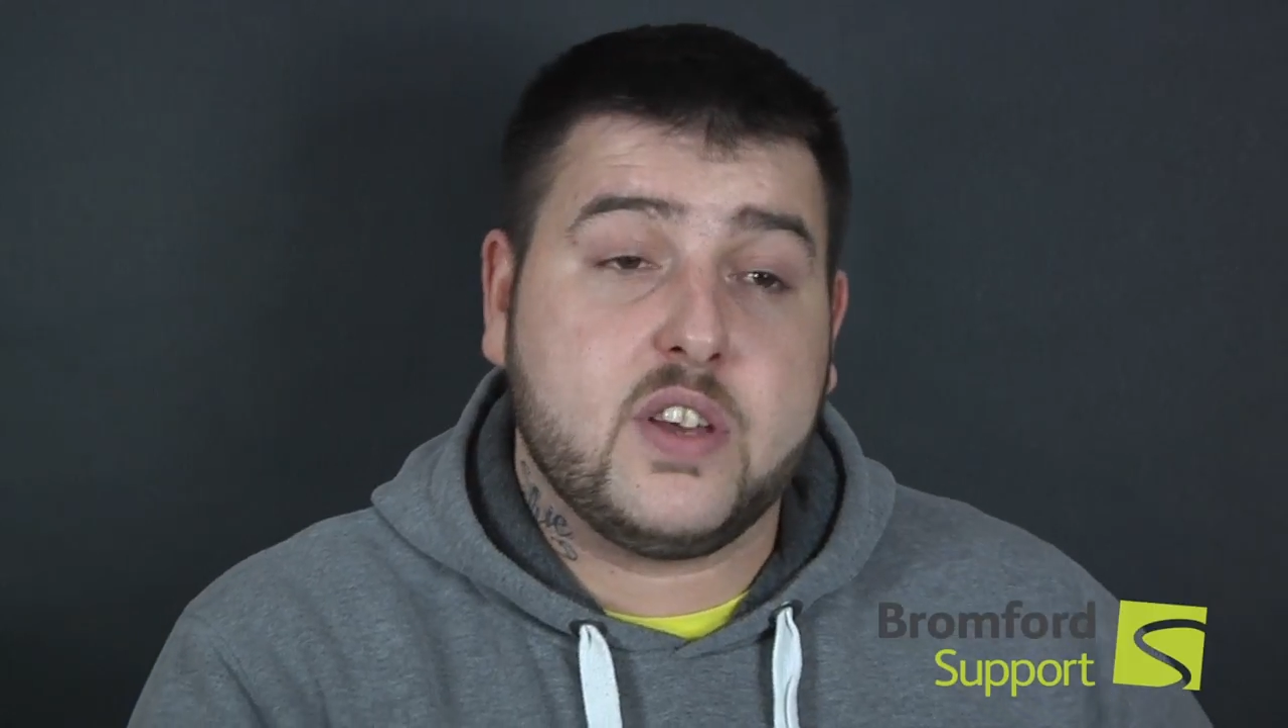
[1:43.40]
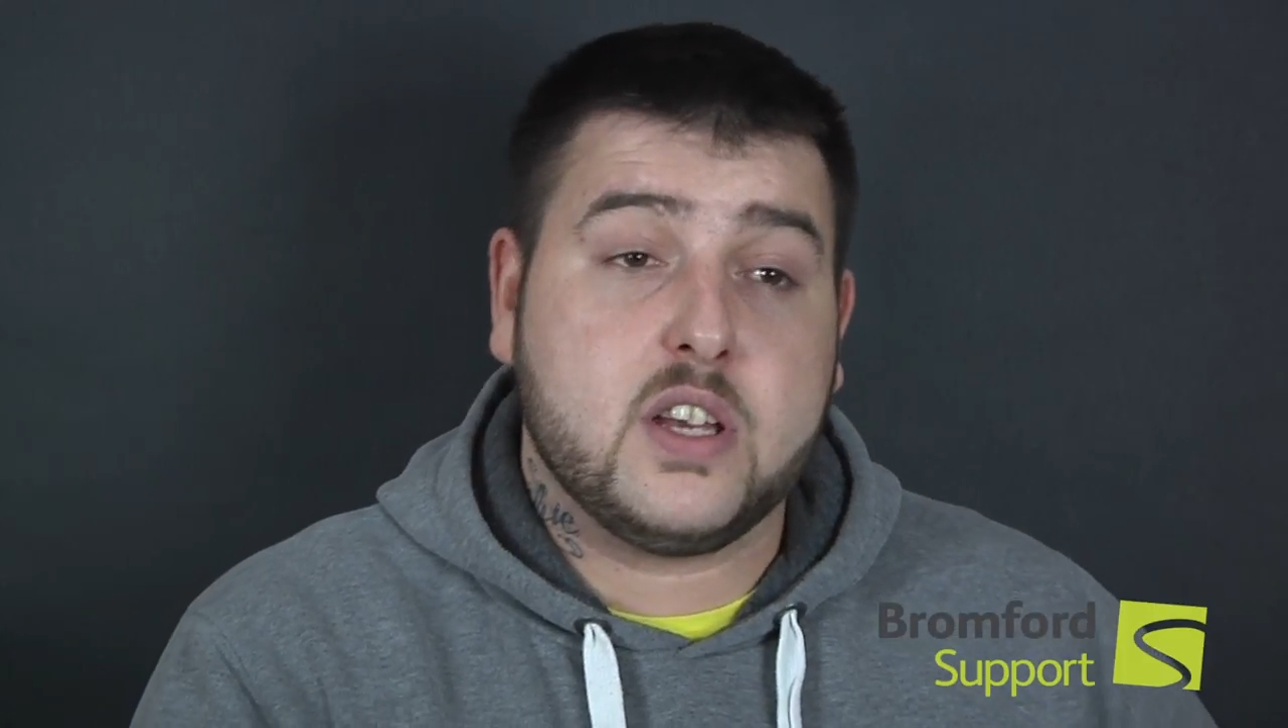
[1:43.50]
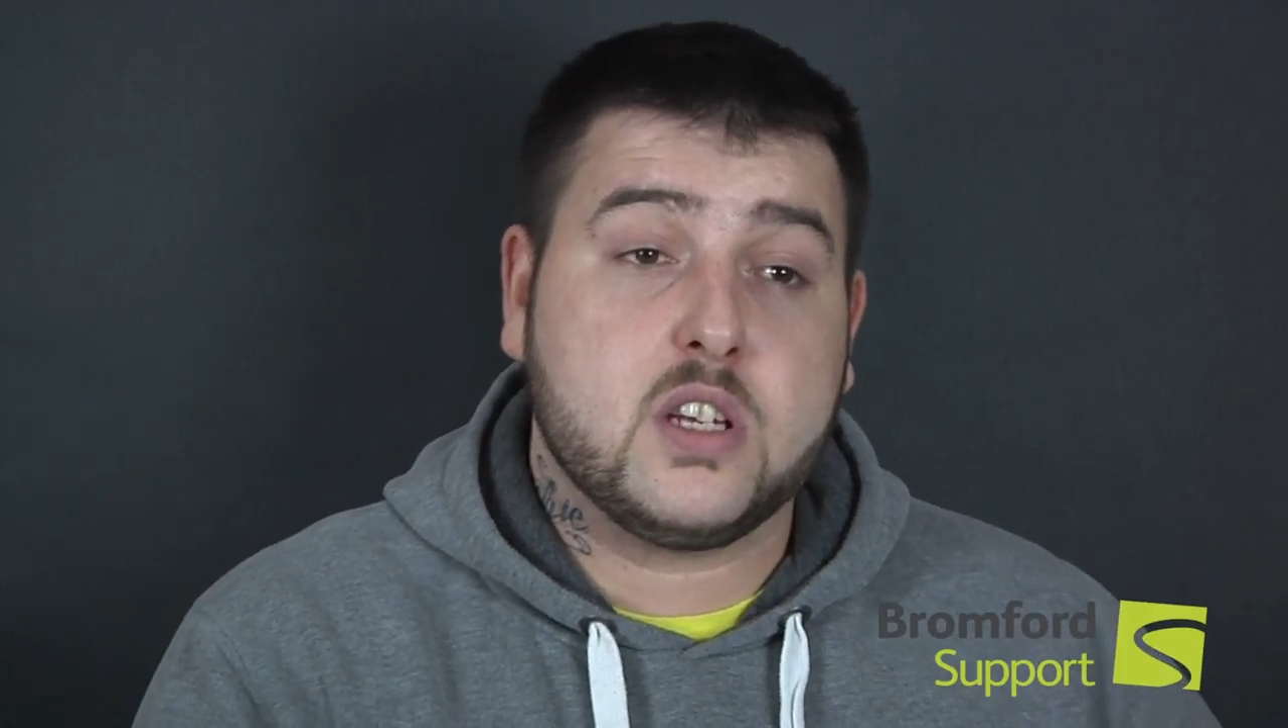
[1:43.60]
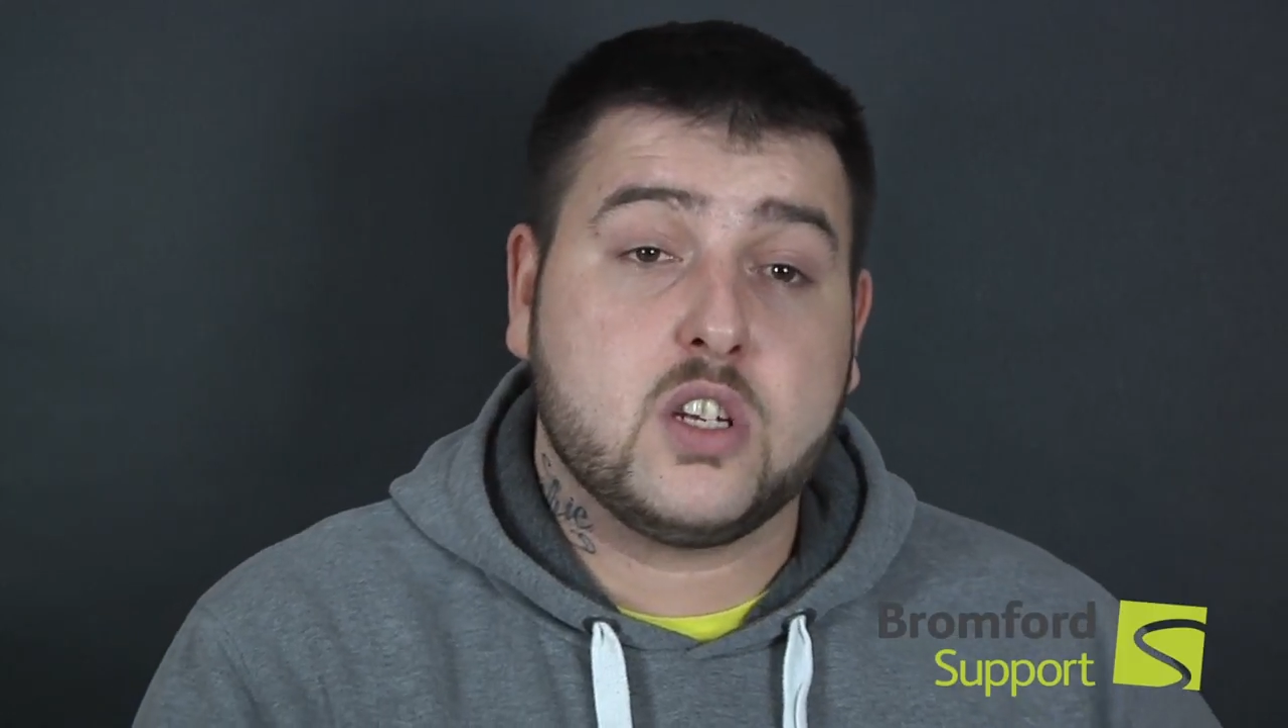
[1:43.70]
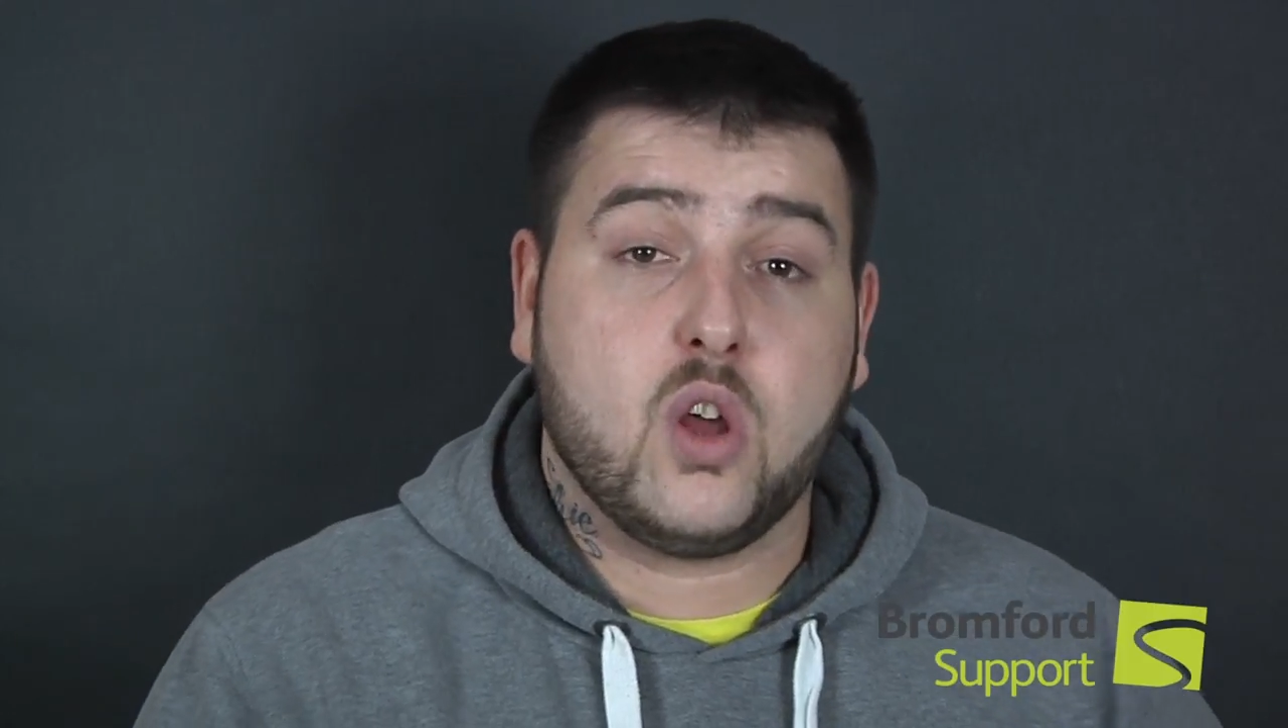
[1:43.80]

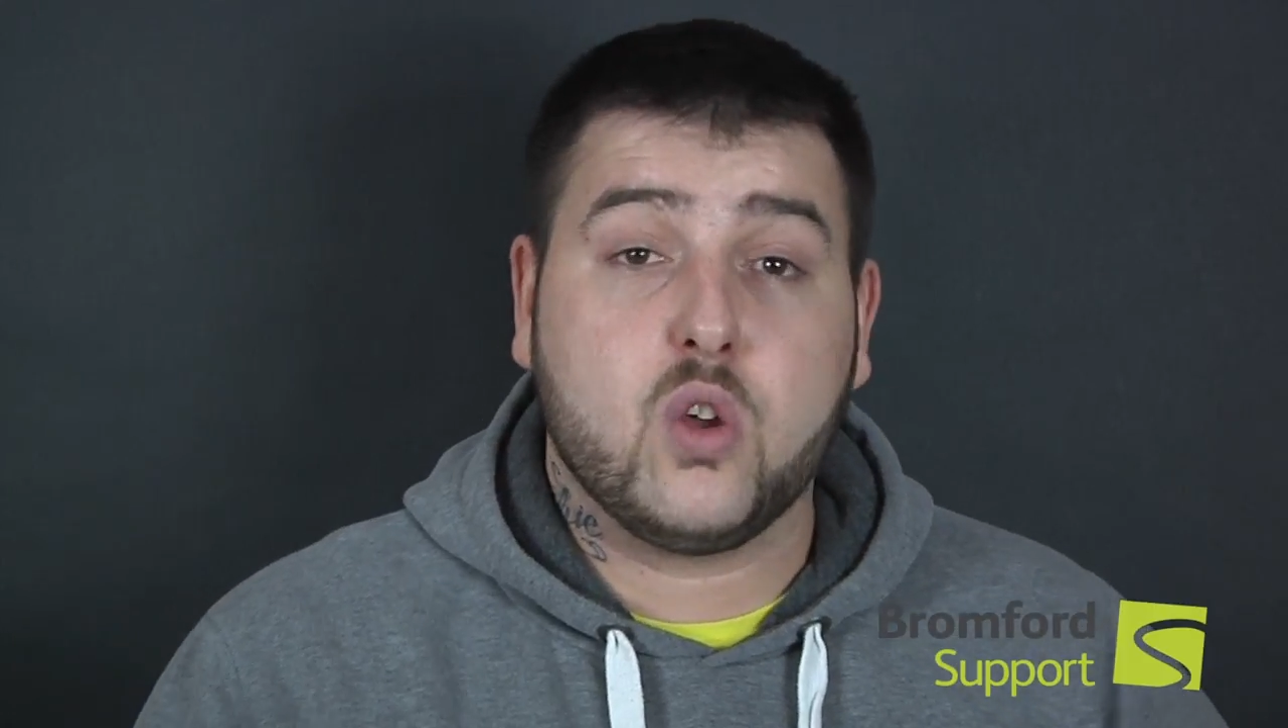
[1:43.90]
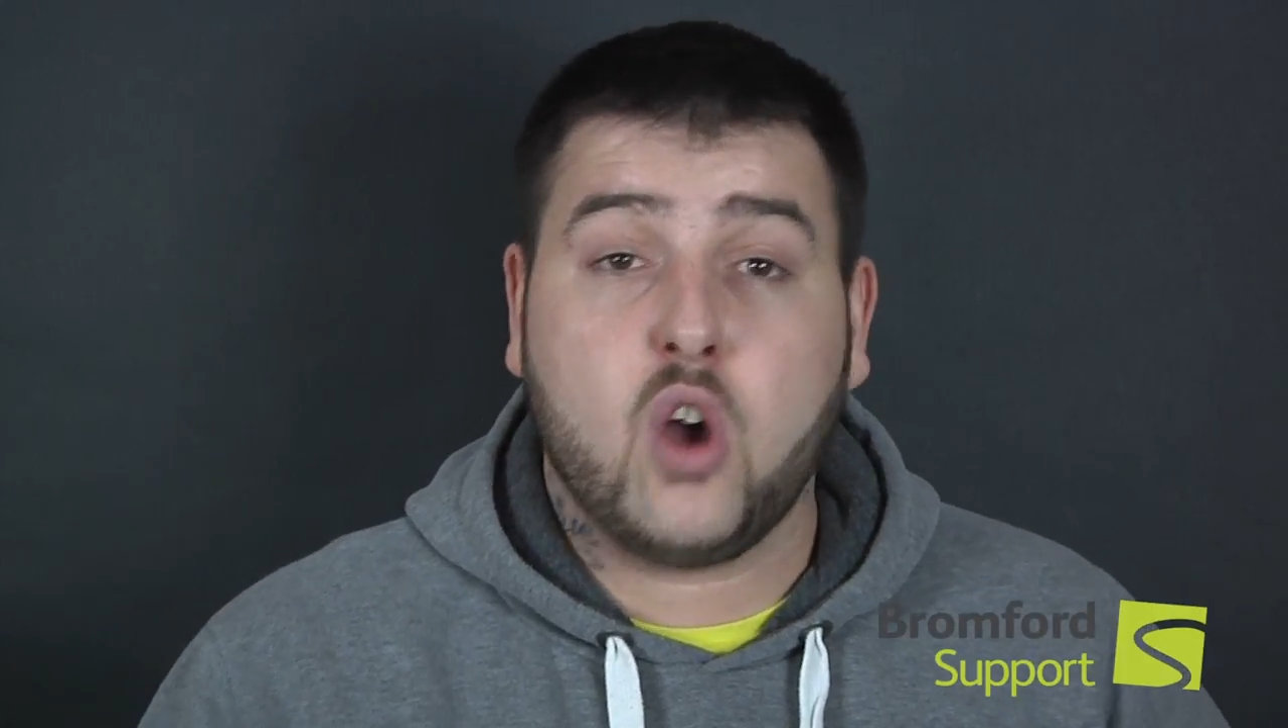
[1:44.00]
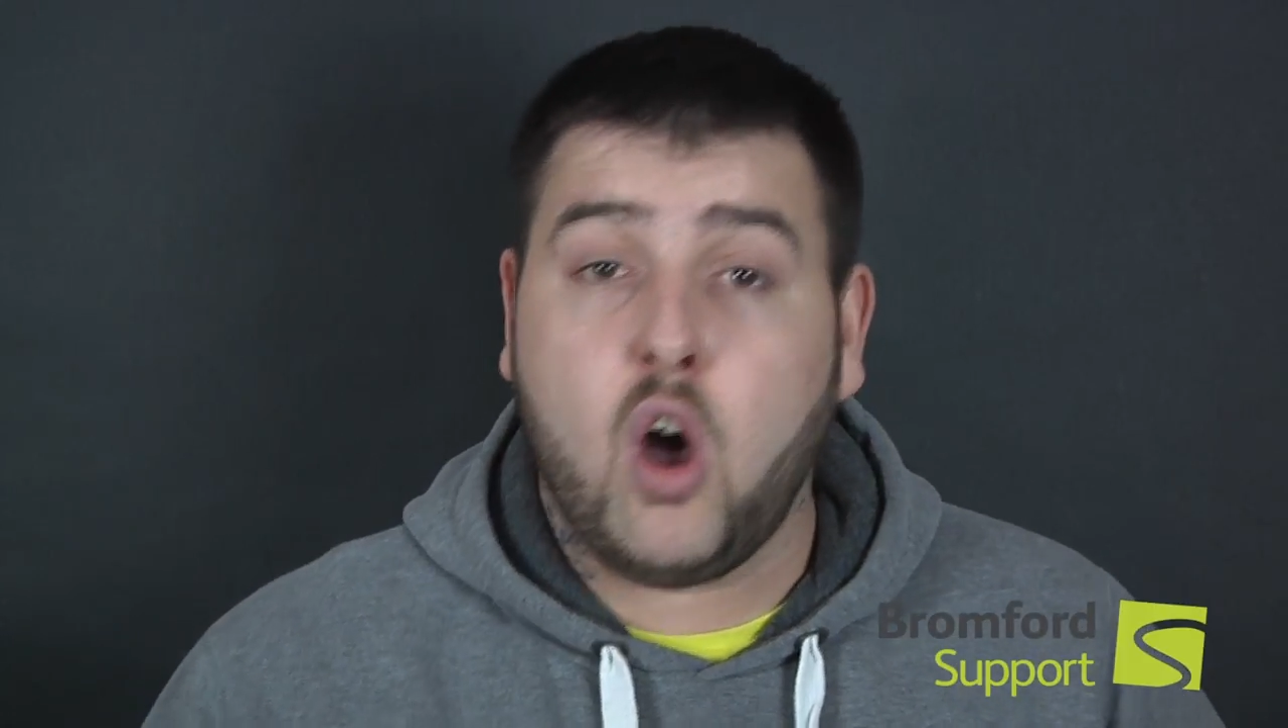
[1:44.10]
things like